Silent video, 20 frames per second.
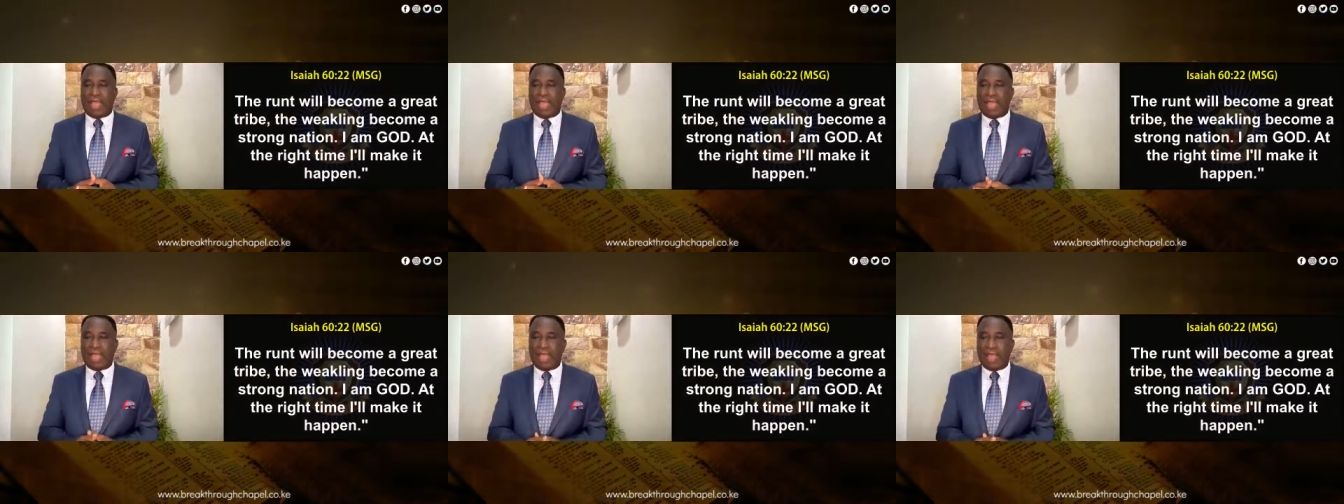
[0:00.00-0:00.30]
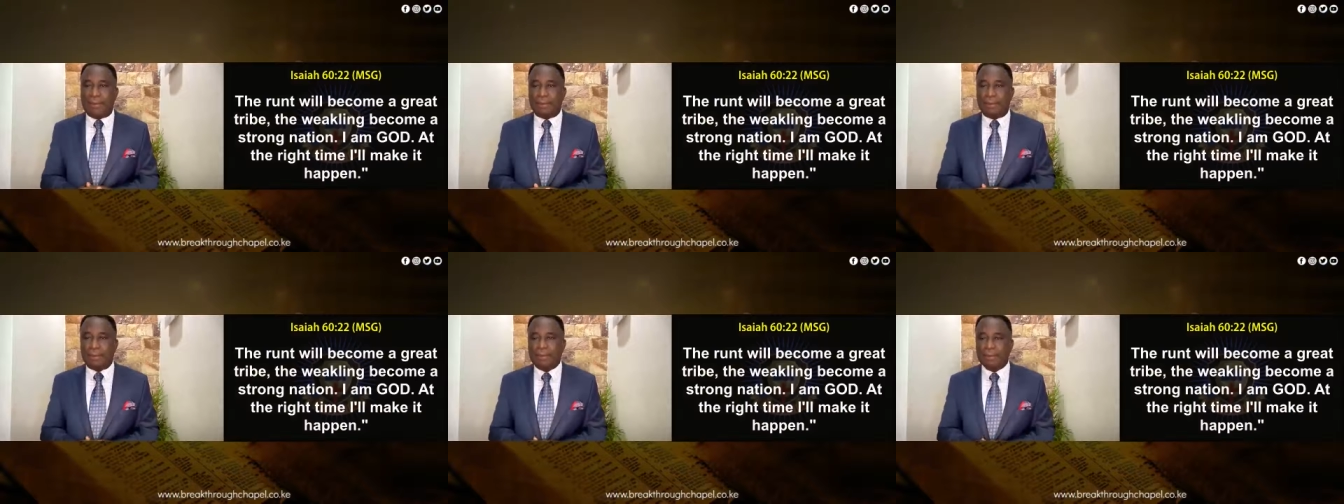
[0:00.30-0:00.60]
I
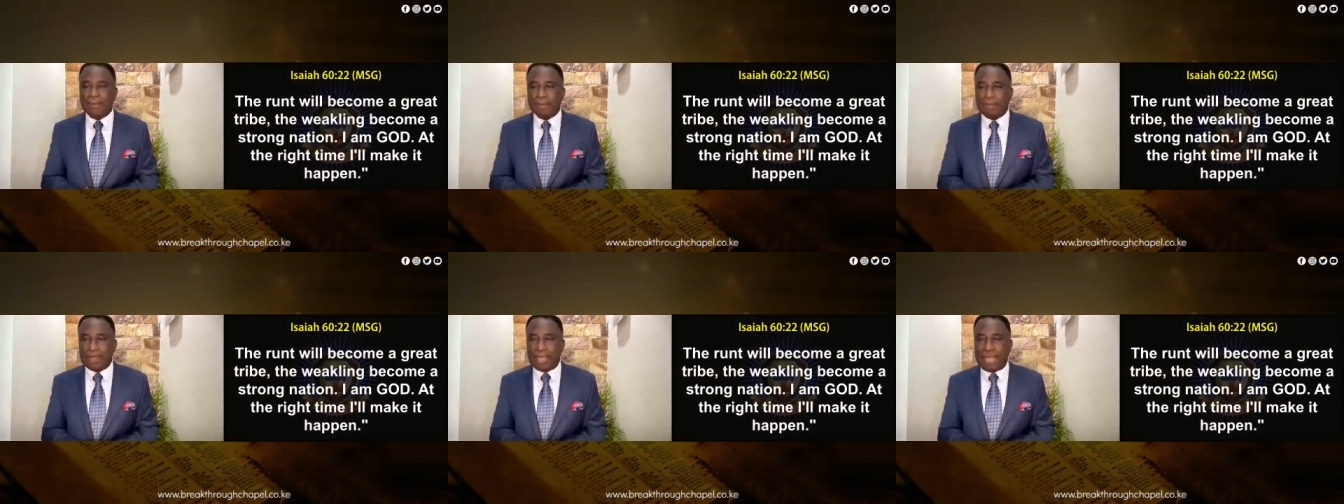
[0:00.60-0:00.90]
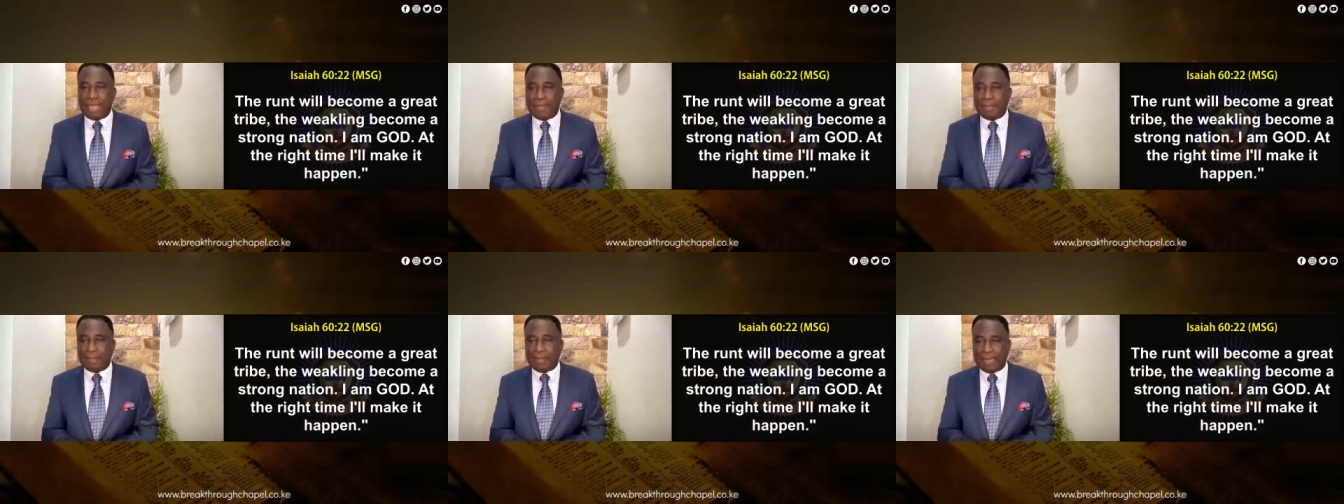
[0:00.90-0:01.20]
am,
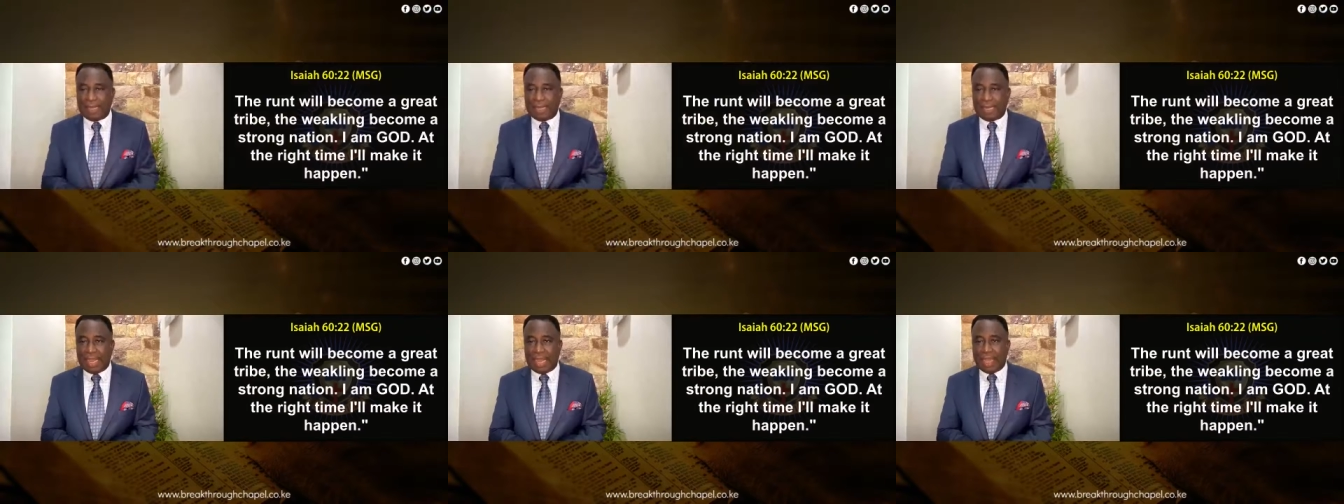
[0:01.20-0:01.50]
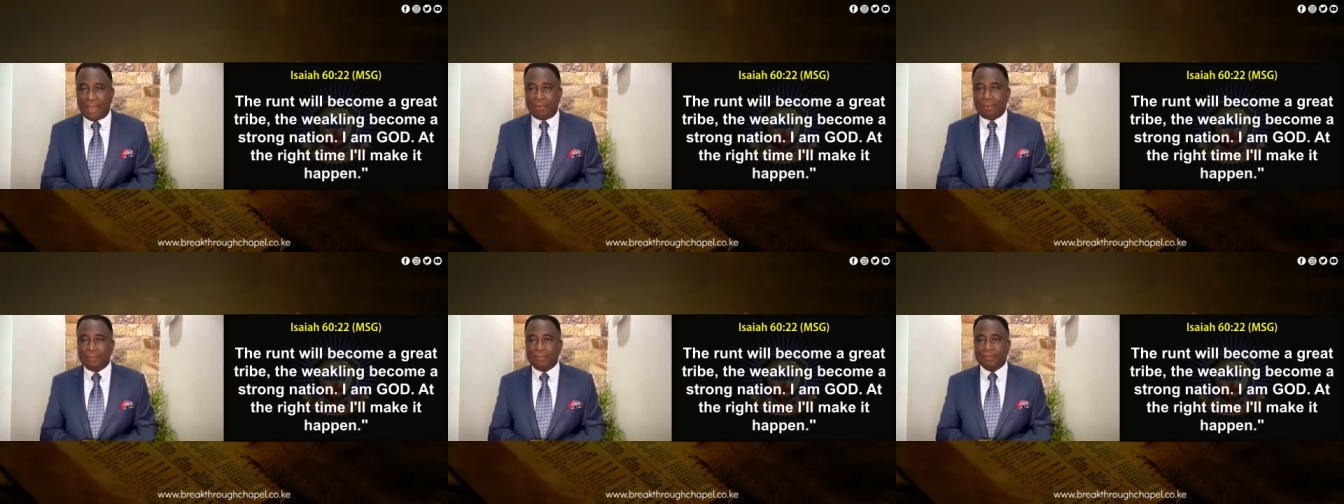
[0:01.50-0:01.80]
I am in
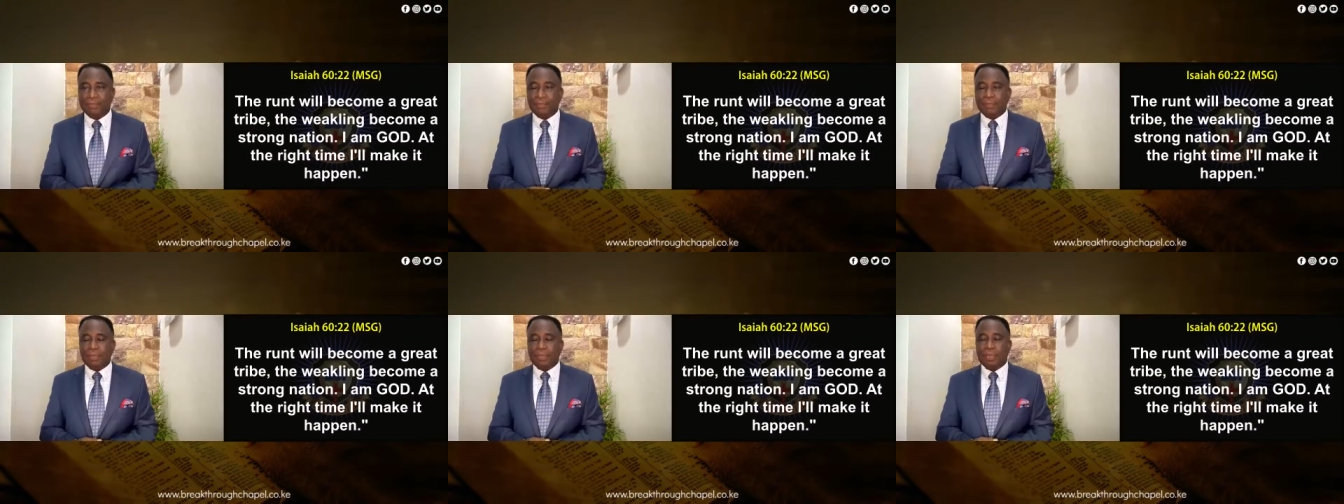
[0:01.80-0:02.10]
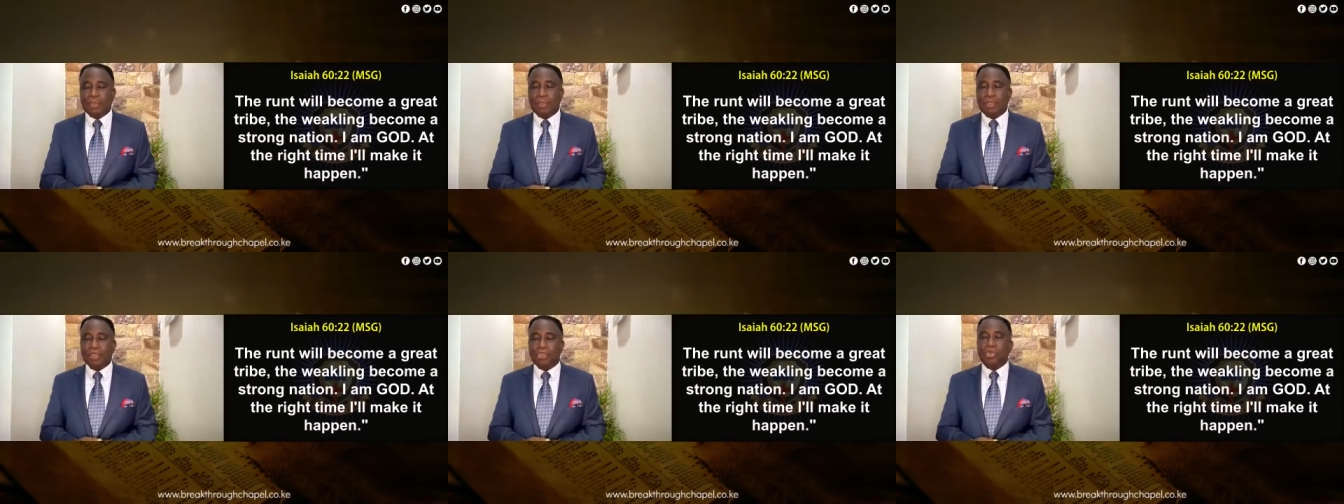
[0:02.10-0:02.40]
now.
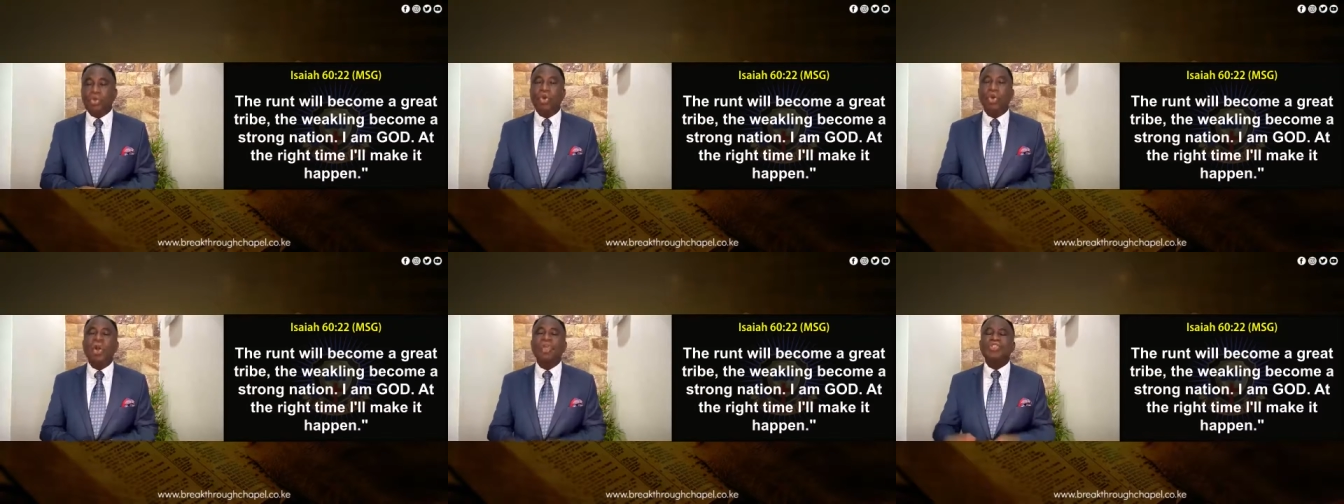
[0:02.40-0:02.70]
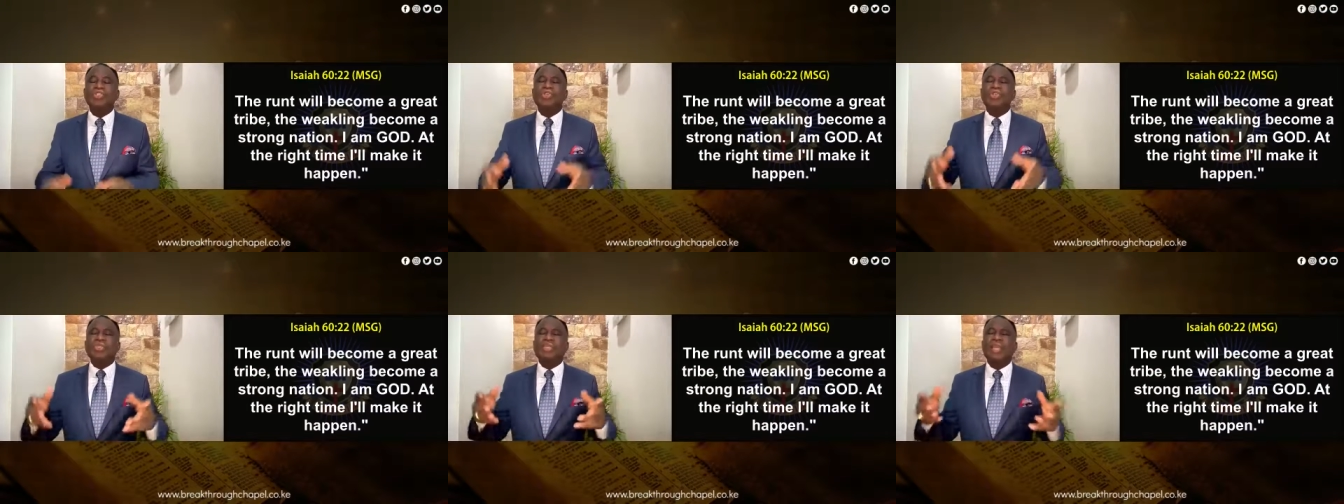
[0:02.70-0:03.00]
To
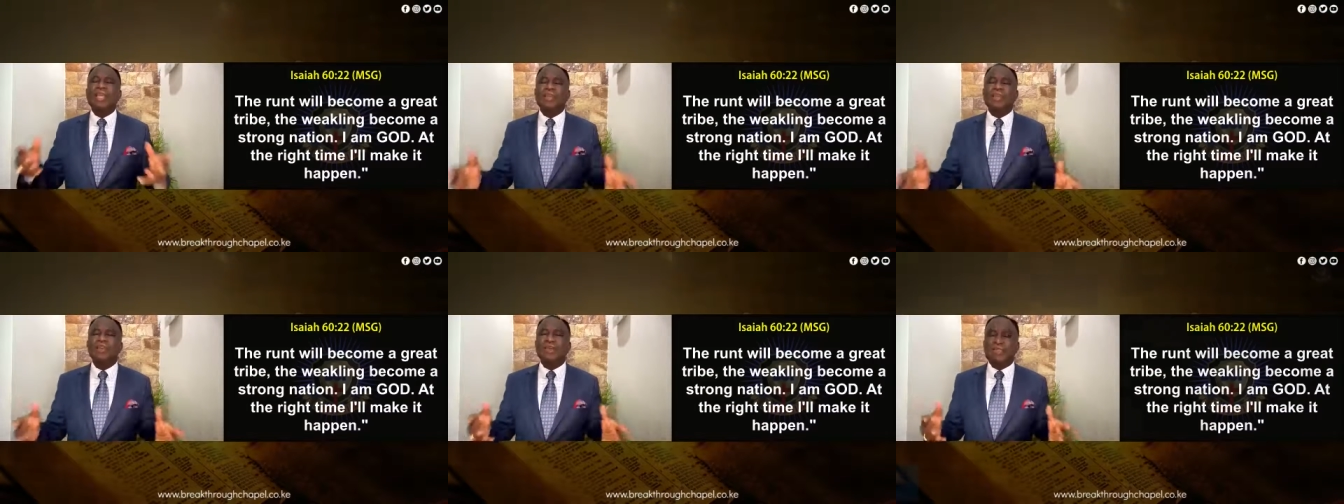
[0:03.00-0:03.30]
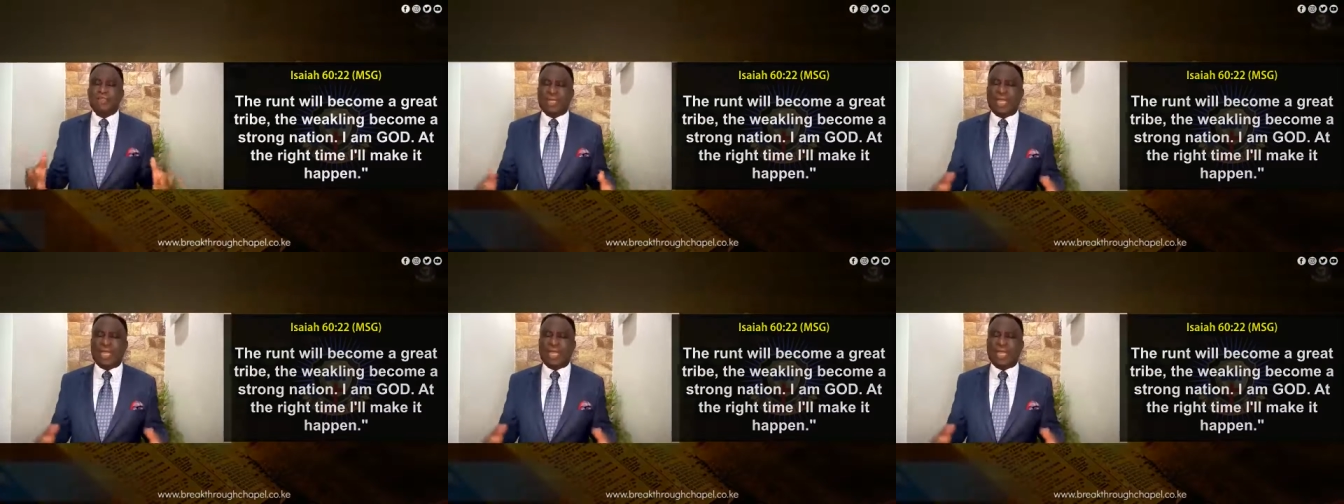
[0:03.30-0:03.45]
also take your